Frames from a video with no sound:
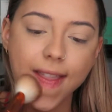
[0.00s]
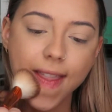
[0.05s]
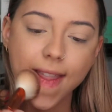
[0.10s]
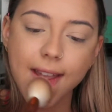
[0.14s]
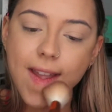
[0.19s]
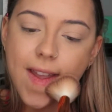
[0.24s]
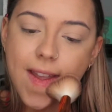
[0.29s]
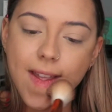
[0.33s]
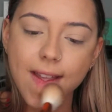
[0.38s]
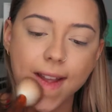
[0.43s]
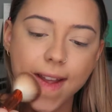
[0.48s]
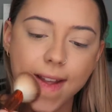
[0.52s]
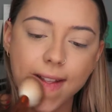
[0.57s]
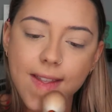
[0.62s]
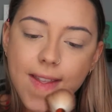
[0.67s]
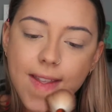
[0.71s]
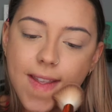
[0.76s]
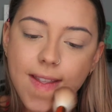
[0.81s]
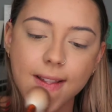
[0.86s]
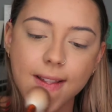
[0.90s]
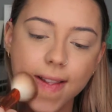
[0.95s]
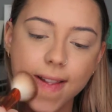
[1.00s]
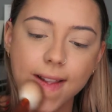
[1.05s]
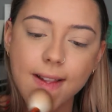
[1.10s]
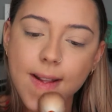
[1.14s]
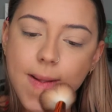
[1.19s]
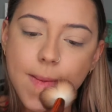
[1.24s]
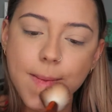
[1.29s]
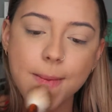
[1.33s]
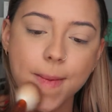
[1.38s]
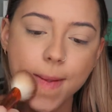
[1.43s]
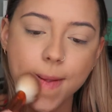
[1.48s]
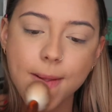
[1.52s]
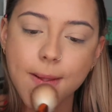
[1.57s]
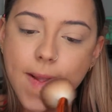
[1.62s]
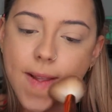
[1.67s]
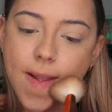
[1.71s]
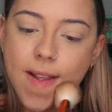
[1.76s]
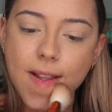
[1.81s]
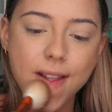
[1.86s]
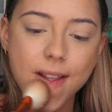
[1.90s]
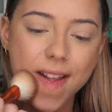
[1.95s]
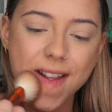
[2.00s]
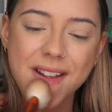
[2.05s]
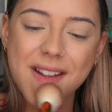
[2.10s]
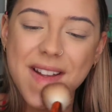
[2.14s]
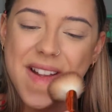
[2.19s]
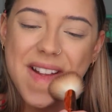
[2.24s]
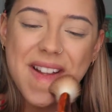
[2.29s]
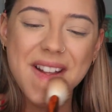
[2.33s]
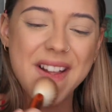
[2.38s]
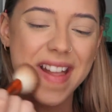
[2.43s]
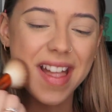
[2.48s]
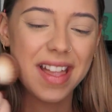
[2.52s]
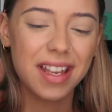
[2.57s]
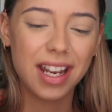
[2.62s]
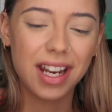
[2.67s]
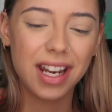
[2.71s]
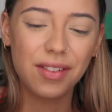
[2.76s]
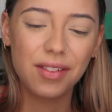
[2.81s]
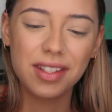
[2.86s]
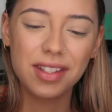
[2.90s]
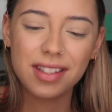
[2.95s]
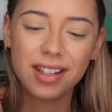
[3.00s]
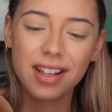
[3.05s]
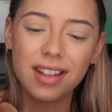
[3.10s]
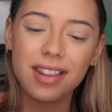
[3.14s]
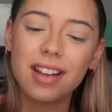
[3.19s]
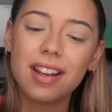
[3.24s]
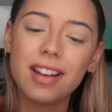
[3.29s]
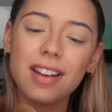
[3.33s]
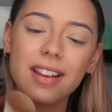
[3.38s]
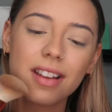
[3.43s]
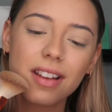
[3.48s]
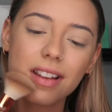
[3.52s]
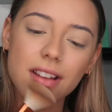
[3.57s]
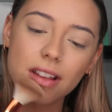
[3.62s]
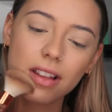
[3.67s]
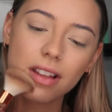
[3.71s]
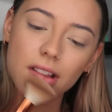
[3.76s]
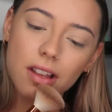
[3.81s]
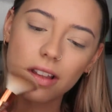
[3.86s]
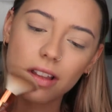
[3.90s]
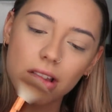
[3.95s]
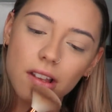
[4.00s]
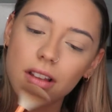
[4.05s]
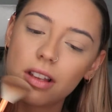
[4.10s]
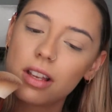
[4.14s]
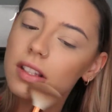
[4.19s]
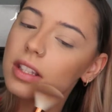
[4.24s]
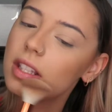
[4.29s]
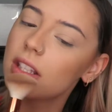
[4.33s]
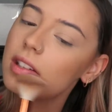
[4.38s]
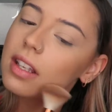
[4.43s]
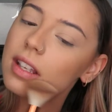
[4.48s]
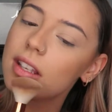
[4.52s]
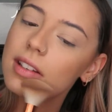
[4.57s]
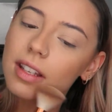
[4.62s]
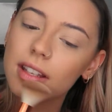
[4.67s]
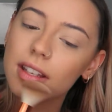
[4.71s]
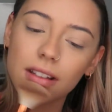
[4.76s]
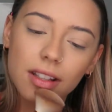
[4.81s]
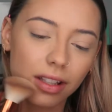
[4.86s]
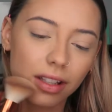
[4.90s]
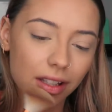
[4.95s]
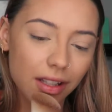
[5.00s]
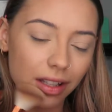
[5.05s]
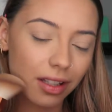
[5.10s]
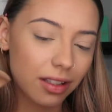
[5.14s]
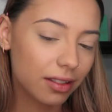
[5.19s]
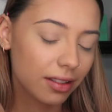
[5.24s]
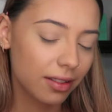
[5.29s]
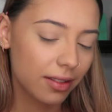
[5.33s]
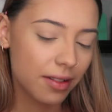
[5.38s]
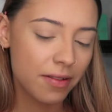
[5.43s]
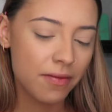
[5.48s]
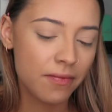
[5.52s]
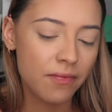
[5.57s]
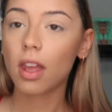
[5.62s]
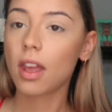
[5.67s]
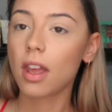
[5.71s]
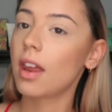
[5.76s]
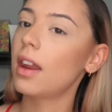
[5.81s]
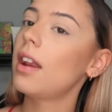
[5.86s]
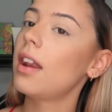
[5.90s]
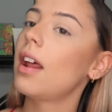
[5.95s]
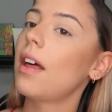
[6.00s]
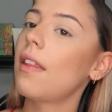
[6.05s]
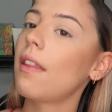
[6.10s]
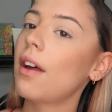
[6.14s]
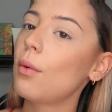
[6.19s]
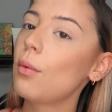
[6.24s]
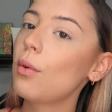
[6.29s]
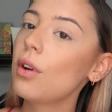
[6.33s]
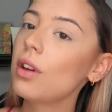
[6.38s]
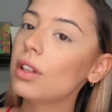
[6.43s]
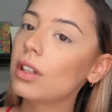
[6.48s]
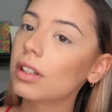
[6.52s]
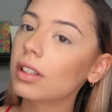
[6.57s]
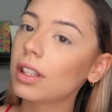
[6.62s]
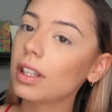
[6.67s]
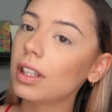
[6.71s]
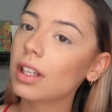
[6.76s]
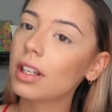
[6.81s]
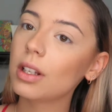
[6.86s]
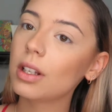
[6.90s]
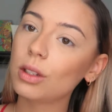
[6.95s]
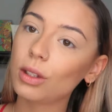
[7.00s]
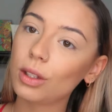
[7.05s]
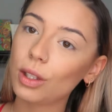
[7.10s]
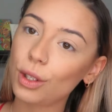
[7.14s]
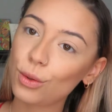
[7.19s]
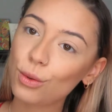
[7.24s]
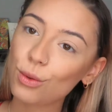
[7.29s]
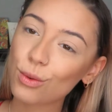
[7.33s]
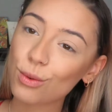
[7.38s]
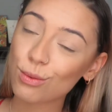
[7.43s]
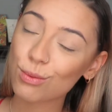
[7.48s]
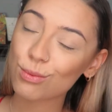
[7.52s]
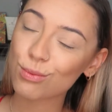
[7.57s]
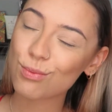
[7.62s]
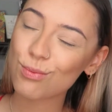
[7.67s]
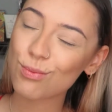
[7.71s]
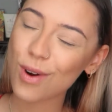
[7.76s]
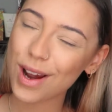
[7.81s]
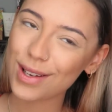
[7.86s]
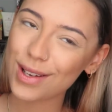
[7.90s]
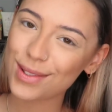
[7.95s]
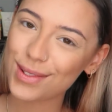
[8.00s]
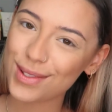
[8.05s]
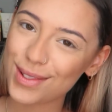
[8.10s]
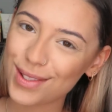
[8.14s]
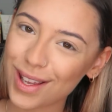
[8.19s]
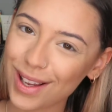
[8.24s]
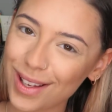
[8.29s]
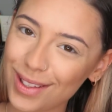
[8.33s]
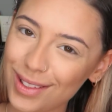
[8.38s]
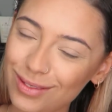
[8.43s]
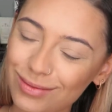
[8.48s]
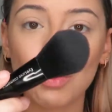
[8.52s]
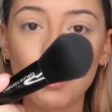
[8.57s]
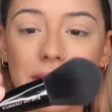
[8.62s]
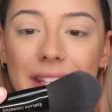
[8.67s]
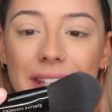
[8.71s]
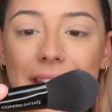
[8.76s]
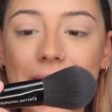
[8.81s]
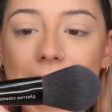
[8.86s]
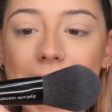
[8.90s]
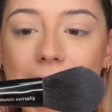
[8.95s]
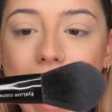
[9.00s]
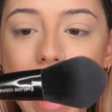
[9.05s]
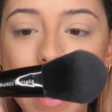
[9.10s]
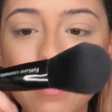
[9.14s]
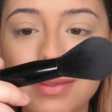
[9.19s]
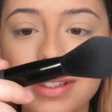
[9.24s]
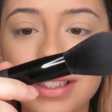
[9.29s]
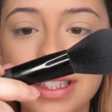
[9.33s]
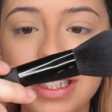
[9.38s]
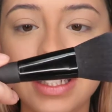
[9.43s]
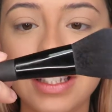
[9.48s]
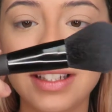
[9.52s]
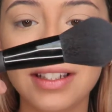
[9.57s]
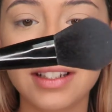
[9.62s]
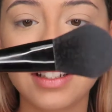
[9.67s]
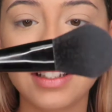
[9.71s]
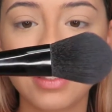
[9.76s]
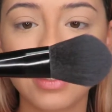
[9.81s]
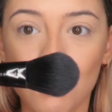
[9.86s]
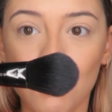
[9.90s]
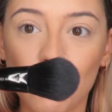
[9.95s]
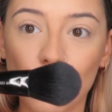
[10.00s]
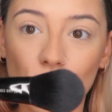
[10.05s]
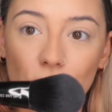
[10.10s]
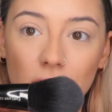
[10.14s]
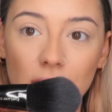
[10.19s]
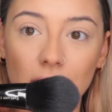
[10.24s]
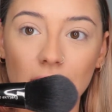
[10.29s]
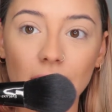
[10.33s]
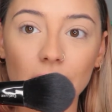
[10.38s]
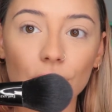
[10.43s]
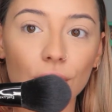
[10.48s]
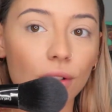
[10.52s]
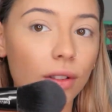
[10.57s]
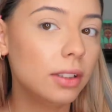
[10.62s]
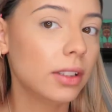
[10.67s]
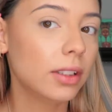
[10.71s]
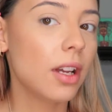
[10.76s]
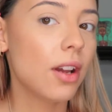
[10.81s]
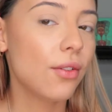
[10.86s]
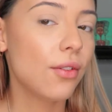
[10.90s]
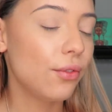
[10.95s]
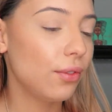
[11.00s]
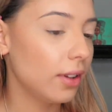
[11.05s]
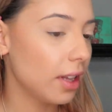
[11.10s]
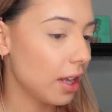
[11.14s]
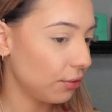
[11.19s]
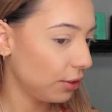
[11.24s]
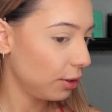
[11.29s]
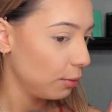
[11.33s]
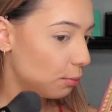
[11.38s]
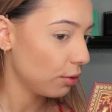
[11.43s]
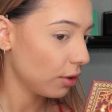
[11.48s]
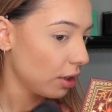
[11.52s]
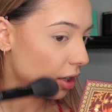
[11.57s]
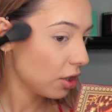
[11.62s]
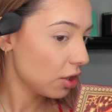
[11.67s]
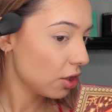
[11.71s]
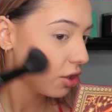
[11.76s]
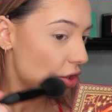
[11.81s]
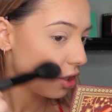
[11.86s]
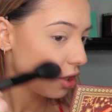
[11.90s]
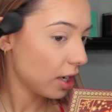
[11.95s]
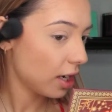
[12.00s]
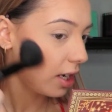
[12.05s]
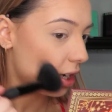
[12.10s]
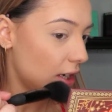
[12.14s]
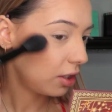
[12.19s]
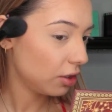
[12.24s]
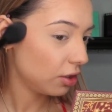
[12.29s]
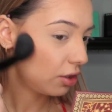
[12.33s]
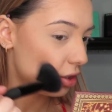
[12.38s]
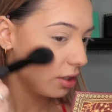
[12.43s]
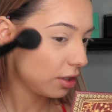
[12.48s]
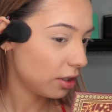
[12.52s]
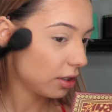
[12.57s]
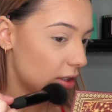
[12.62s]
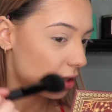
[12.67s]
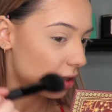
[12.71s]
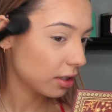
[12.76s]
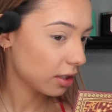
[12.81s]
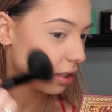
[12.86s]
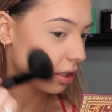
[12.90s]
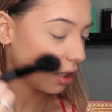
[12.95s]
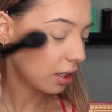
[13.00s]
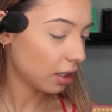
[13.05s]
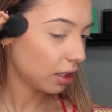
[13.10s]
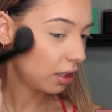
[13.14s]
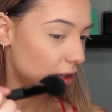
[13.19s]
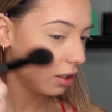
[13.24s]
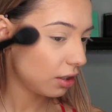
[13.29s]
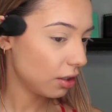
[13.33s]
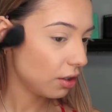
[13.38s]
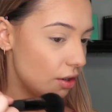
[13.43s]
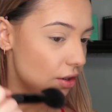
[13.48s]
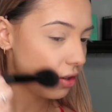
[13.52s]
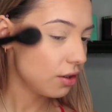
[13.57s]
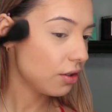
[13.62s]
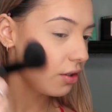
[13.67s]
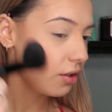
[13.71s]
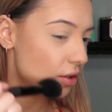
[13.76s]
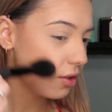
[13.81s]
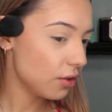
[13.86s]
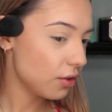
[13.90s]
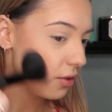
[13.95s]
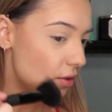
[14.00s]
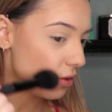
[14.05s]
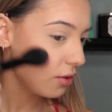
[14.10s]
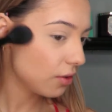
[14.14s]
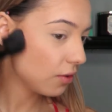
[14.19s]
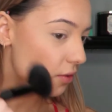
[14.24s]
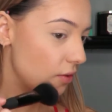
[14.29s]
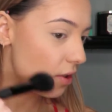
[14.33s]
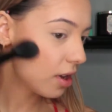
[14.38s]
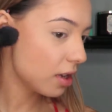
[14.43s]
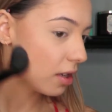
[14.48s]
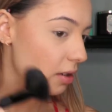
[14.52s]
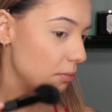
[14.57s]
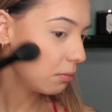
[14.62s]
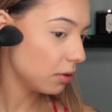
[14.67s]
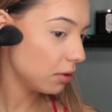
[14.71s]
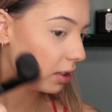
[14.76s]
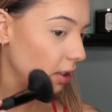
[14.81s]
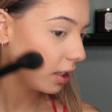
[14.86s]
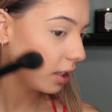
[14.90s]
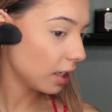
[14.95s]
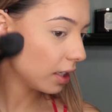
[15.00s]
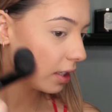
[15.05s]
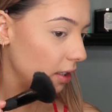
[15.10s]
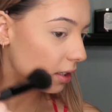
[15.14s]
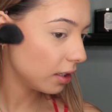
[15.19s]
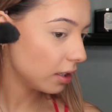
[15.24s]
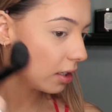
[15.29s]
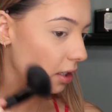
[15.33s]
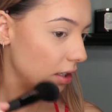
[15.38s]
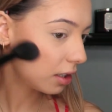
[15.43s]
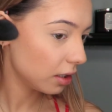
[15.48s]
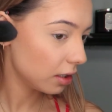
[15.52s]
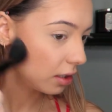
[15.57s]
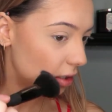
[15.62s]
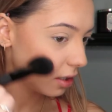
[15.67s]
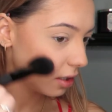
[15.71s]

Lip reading: Little on the left. I say that. What the heck? And now that we're looking a little crazy, I'm going with an empty, more angled, fluffy brush and just kind of blend